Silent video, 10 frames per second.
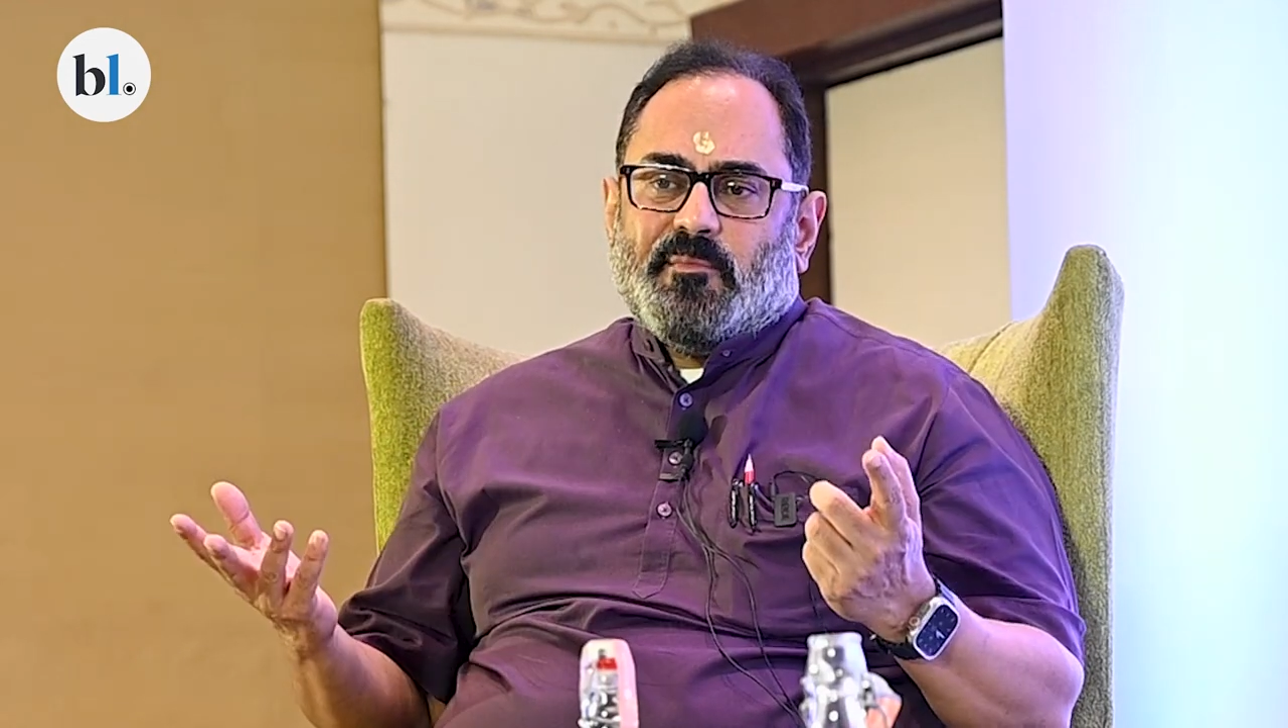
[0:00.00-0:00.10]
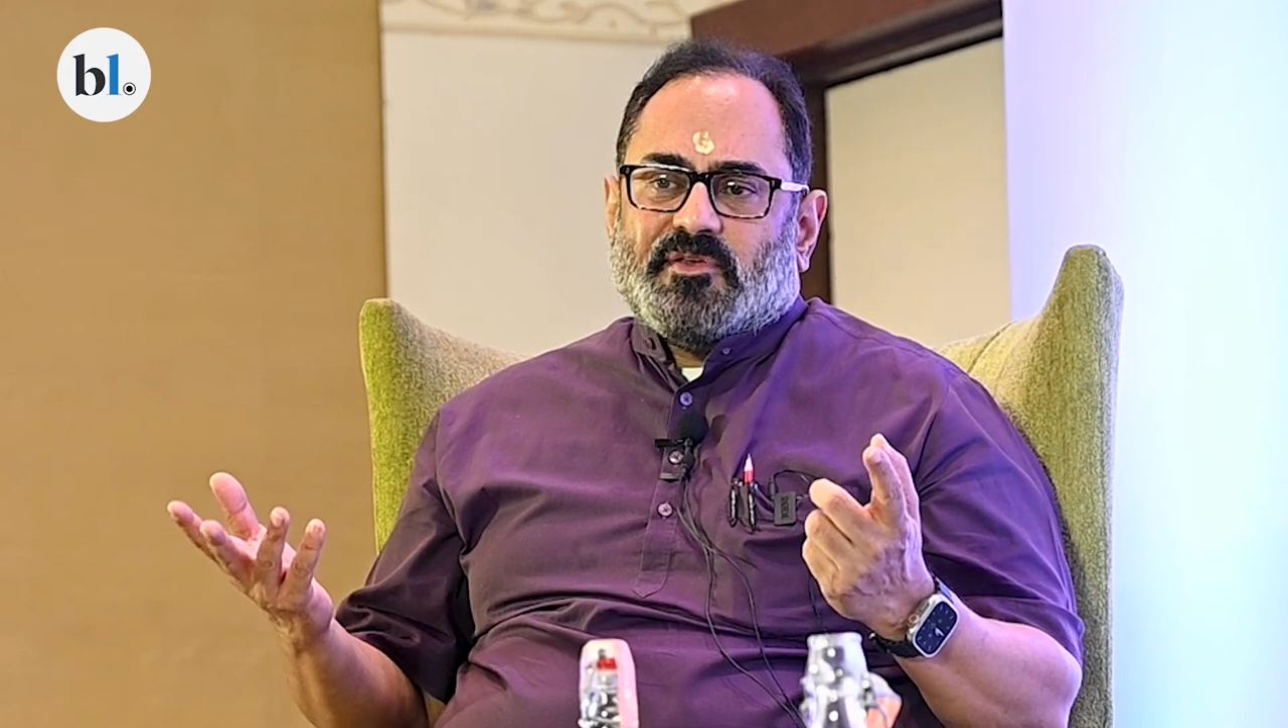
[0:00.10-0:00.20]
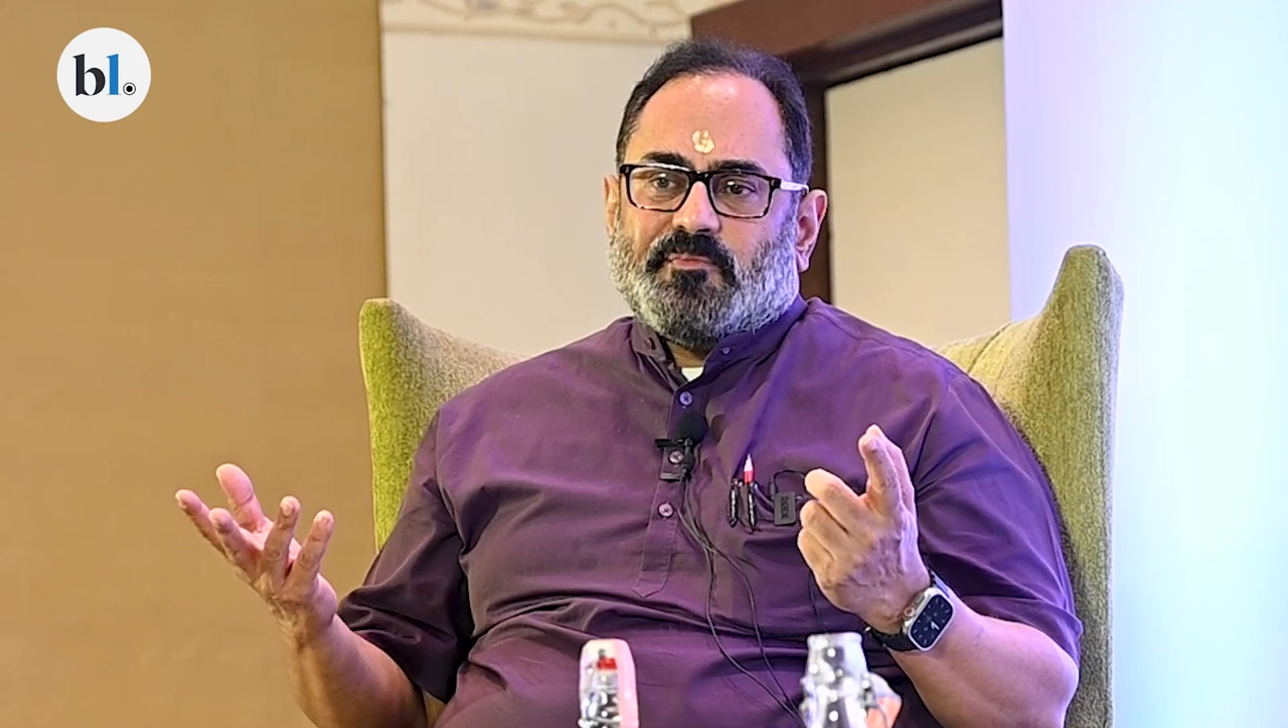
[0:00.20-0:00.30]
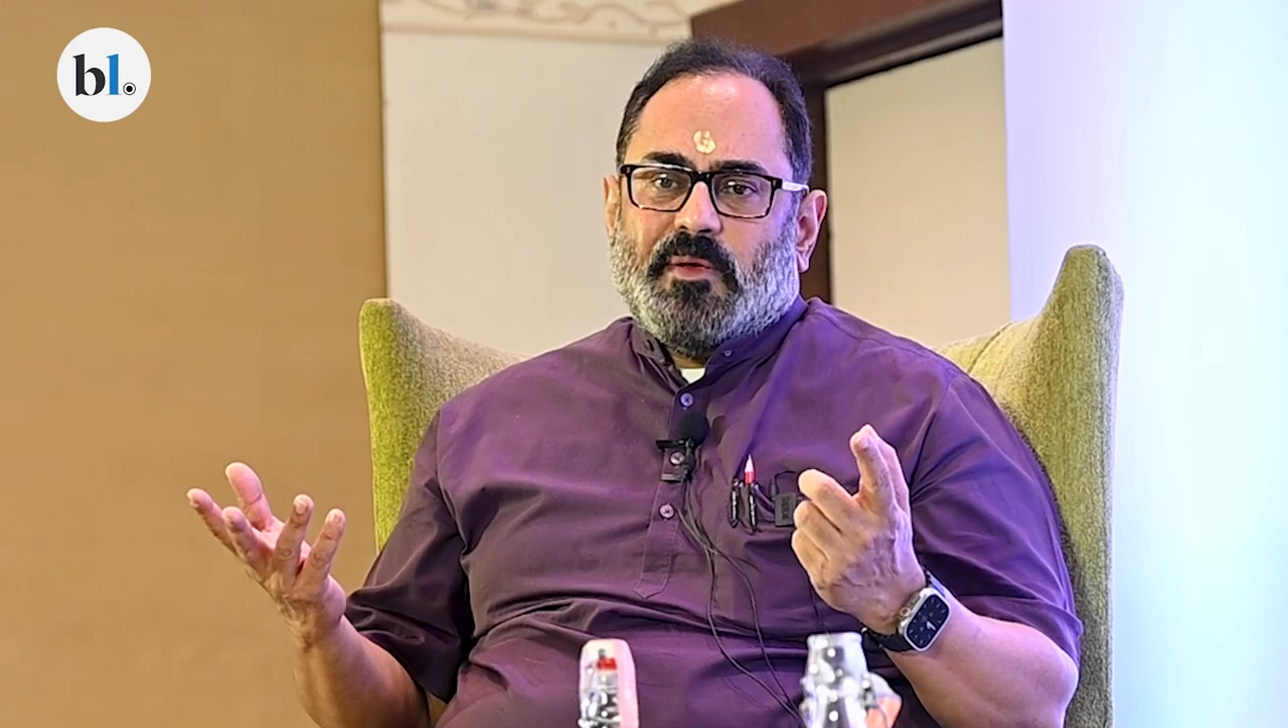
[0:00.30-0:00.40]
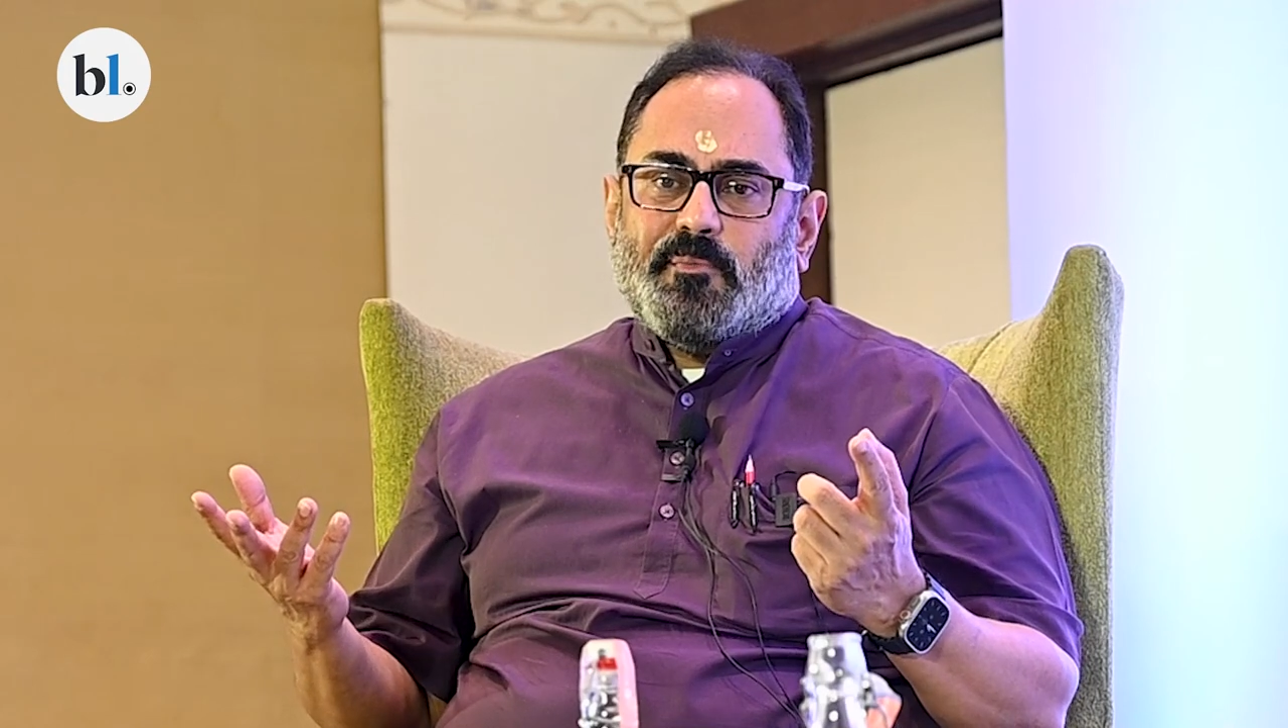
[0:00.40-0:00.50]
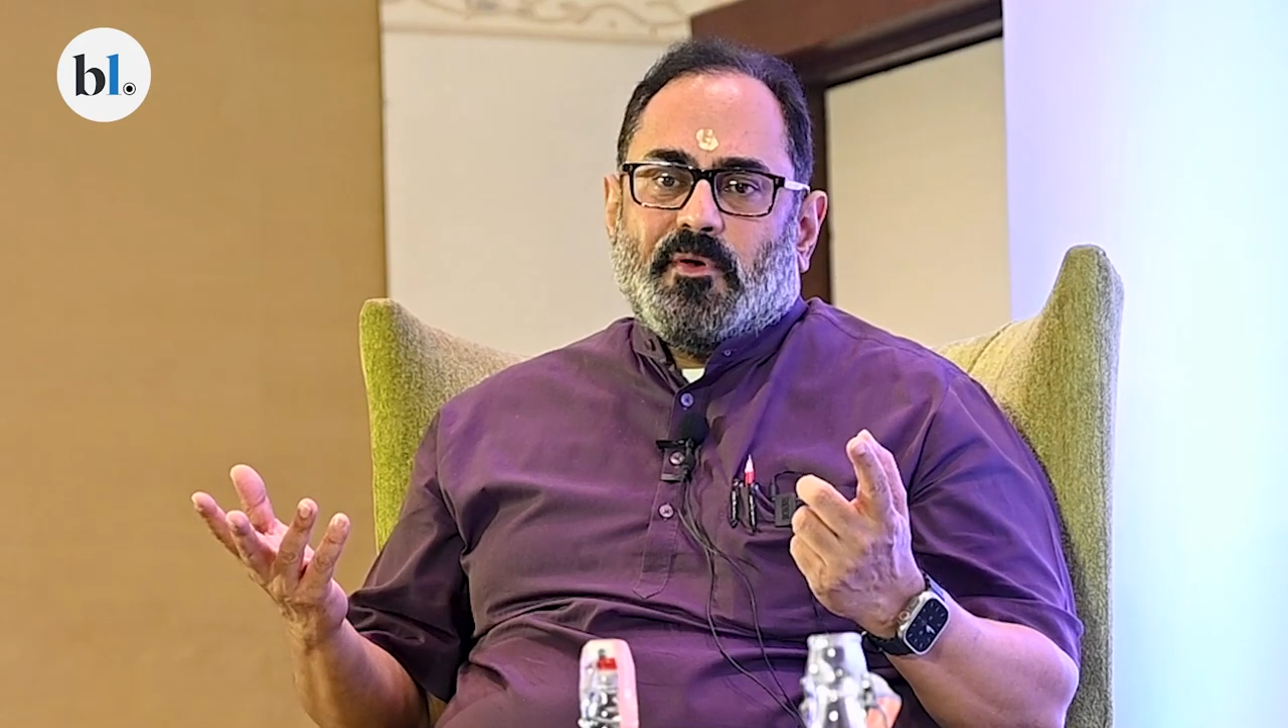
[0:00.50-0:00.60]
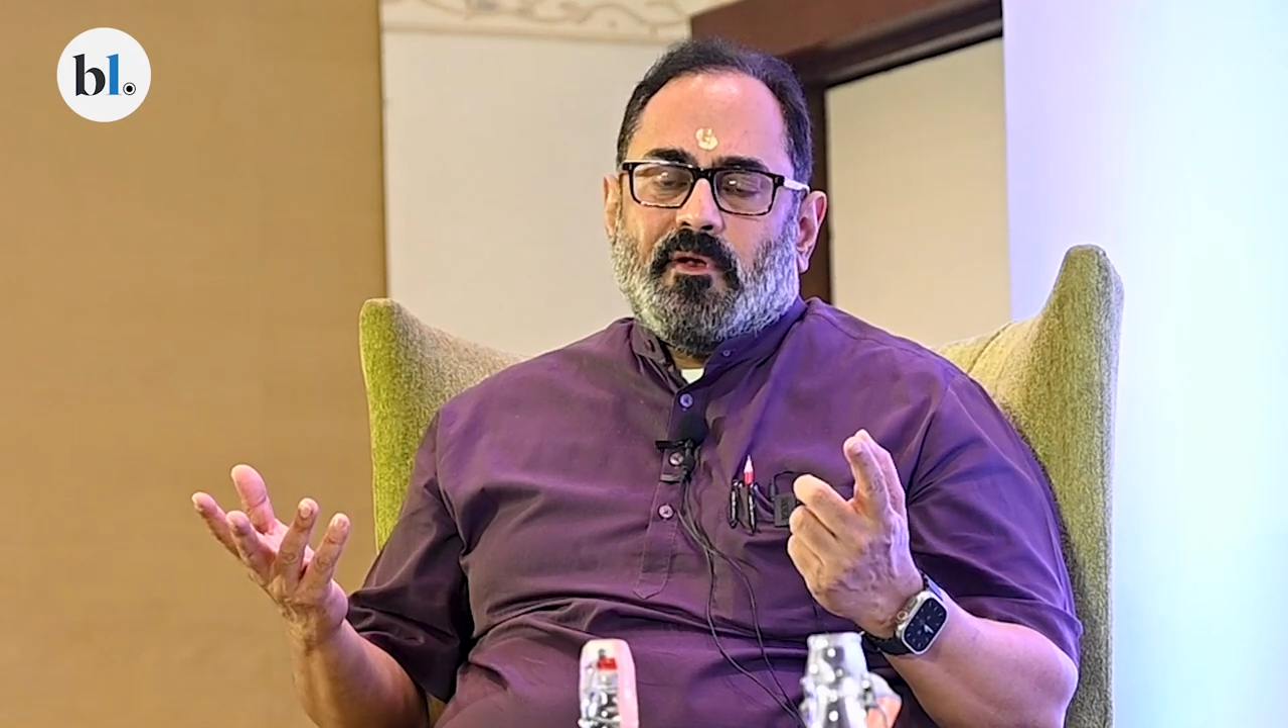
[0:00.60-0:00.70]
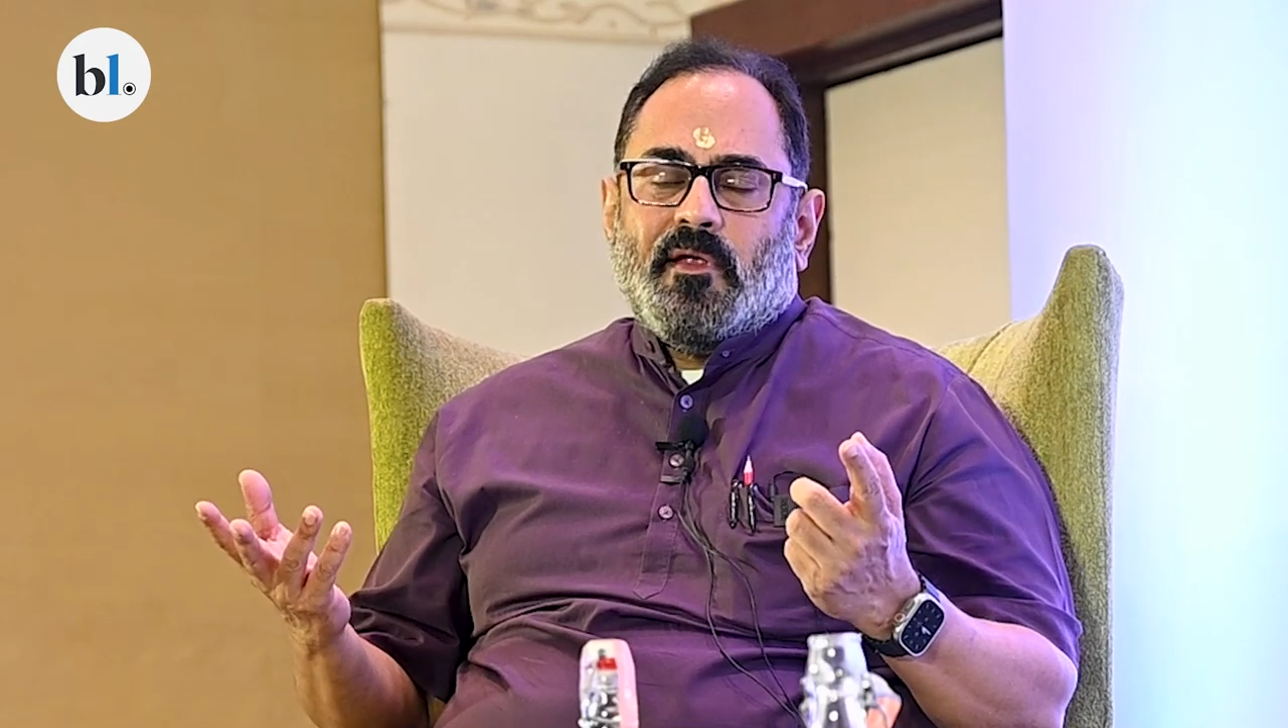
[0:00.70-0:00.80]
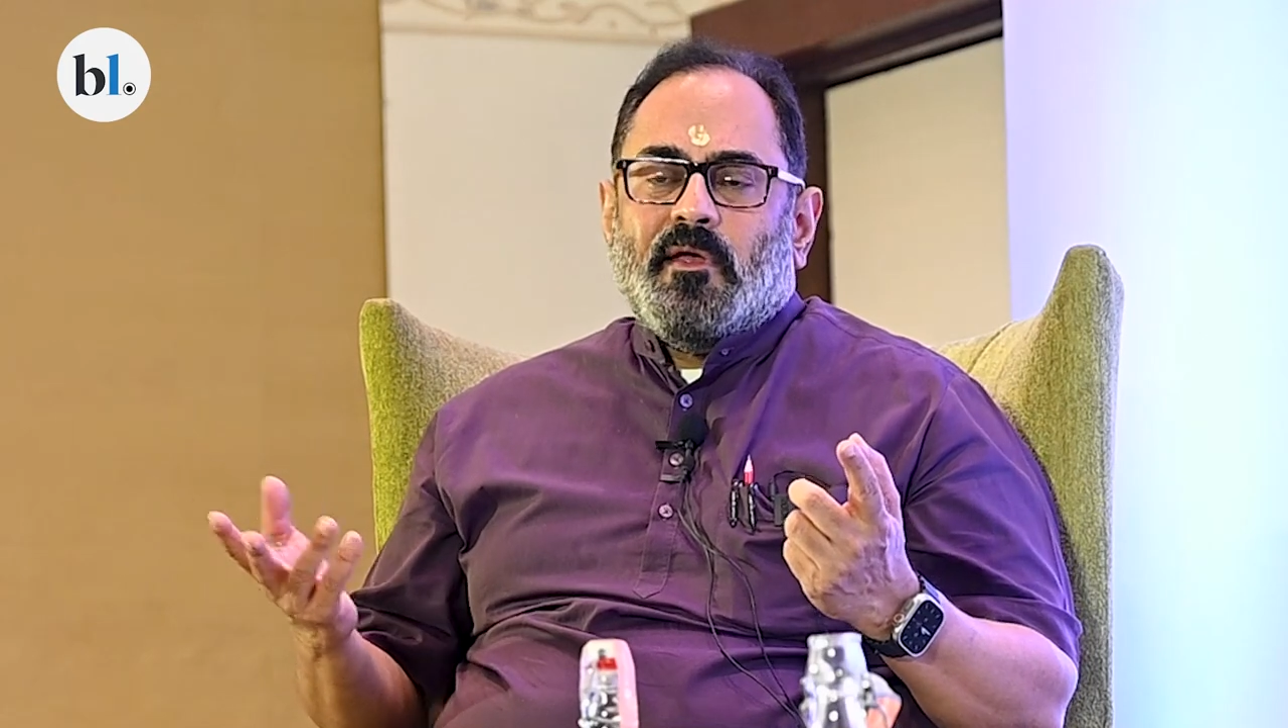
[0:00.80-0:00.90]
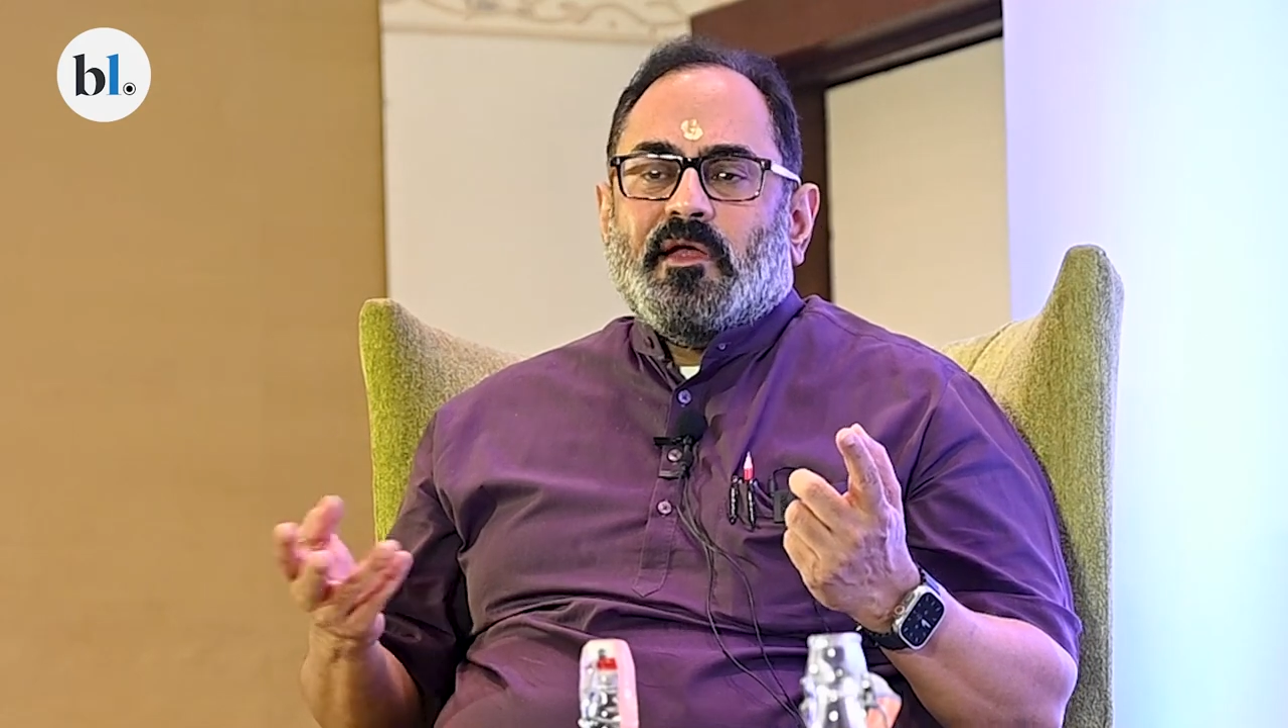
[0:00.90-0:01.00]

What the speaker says: best people.